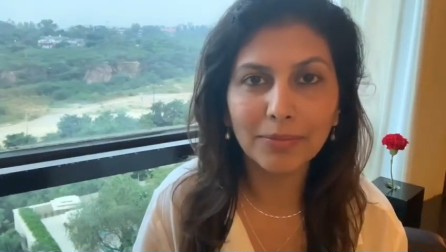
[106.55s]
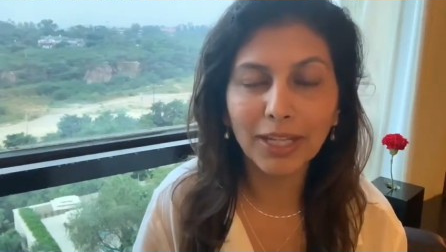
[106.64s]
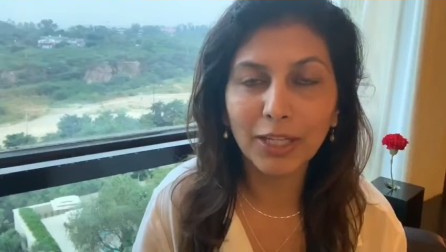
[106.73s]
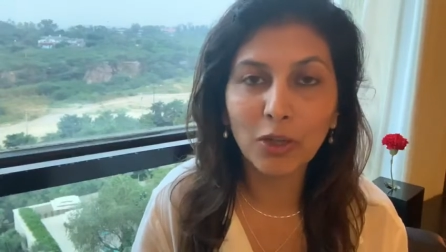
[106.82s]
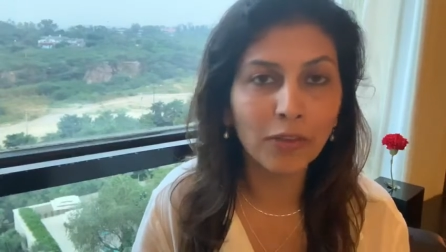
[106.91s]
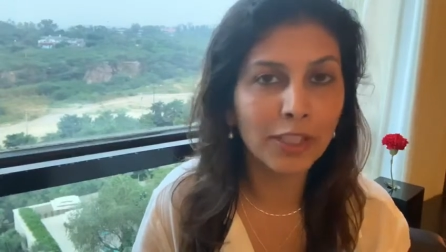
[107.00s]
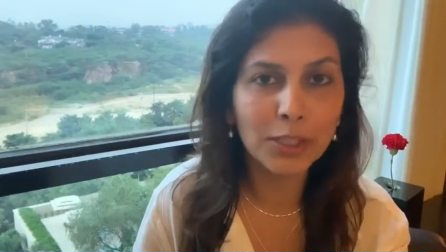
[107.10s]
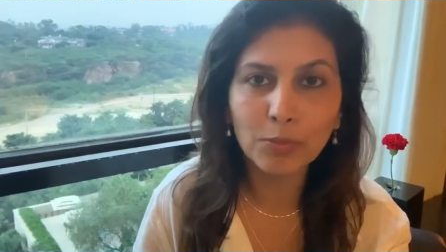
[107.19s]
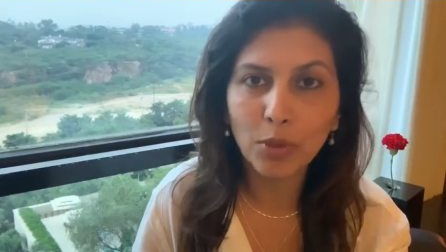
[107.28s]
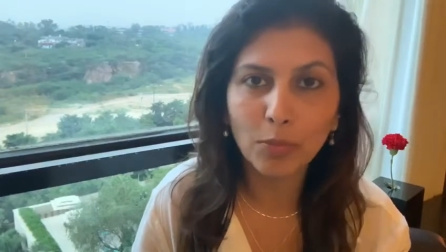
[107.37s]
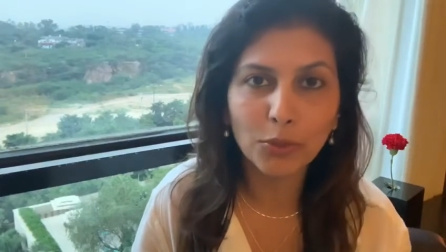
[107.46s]
I got this
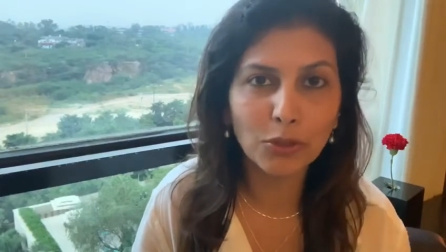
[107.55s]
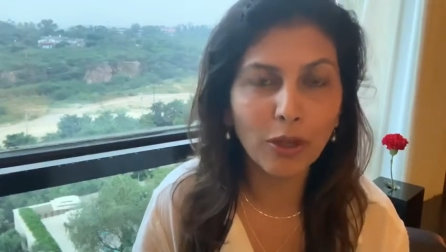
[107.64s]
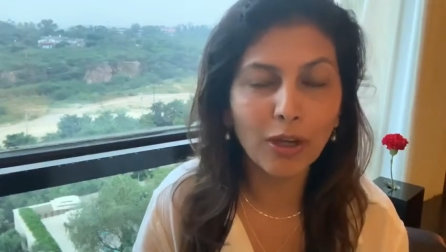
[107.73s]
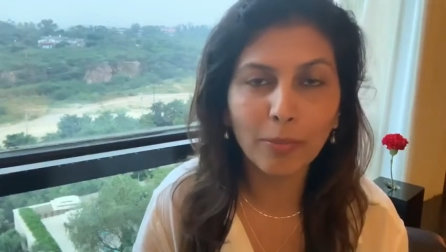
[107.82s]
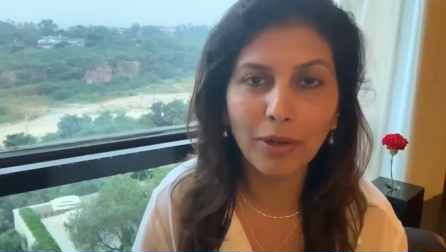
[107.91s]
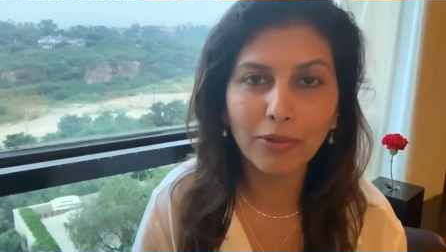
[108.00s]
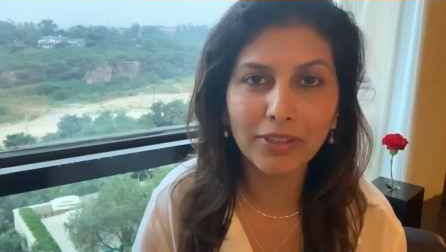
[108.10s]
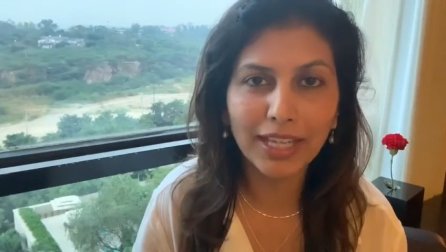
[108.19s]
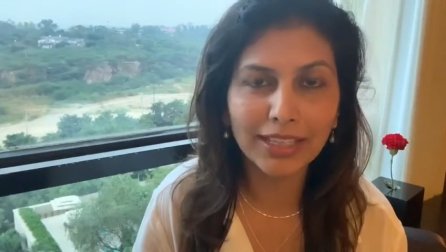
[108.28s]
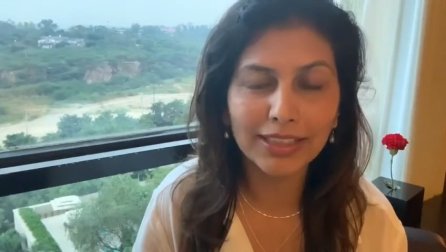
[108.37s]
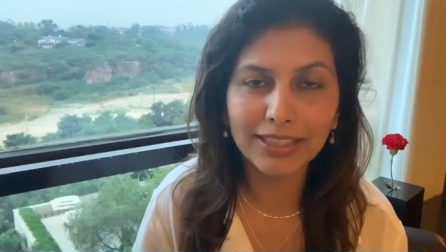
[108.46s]
prompt to talk about
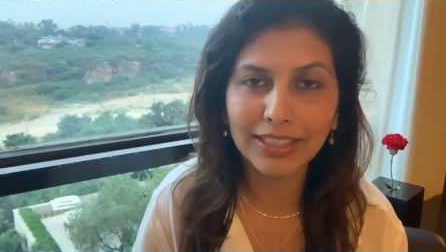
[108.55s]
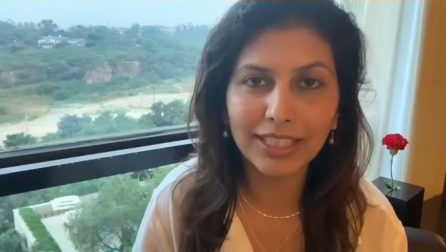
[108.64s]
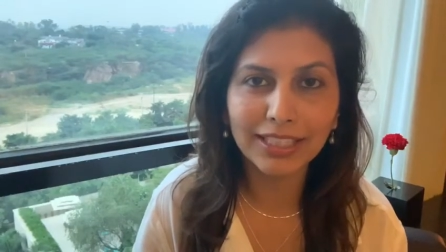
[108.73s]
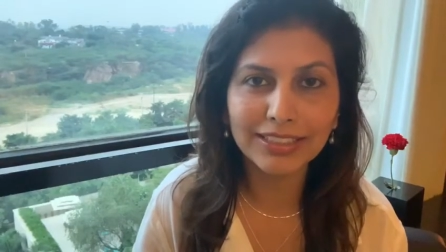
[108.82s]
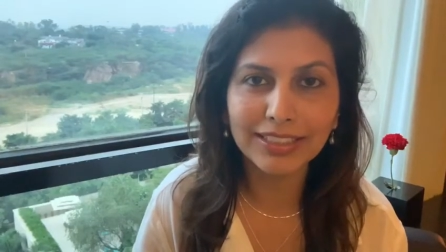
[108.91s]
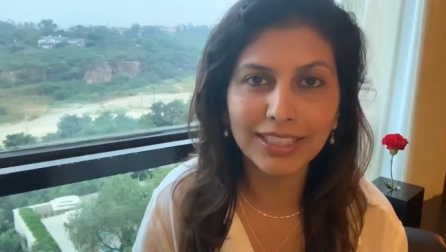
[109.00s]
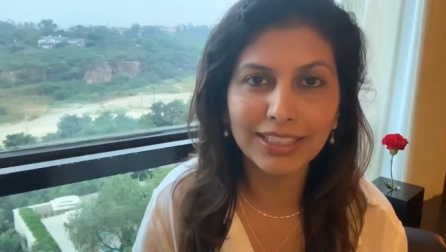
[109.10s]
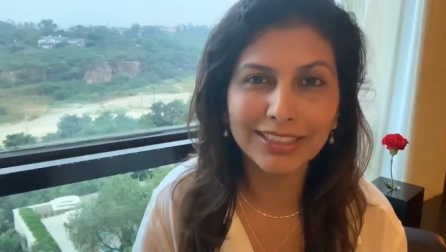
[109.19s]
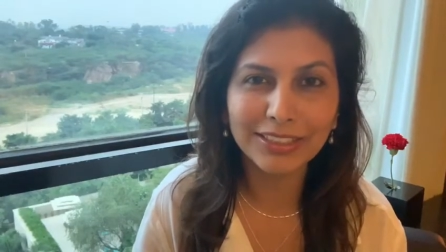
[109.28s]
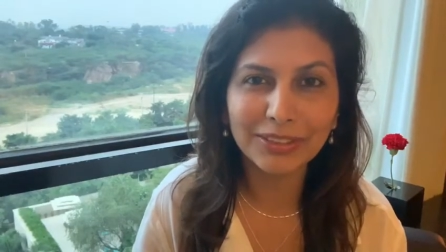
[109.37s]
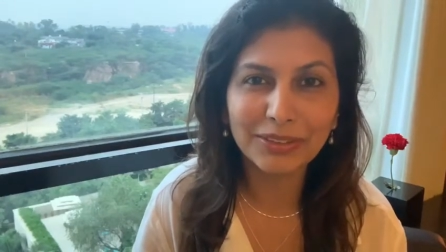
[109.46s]
health and I said
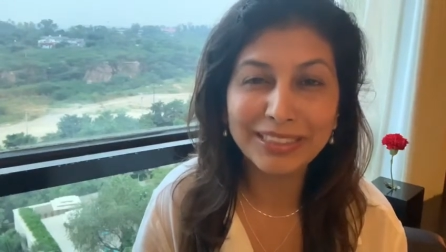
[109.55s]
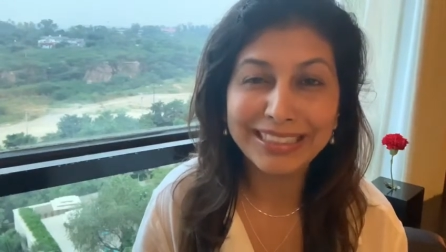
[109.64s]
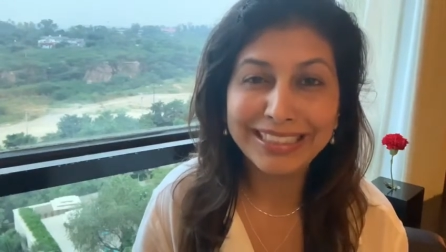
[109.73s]
you know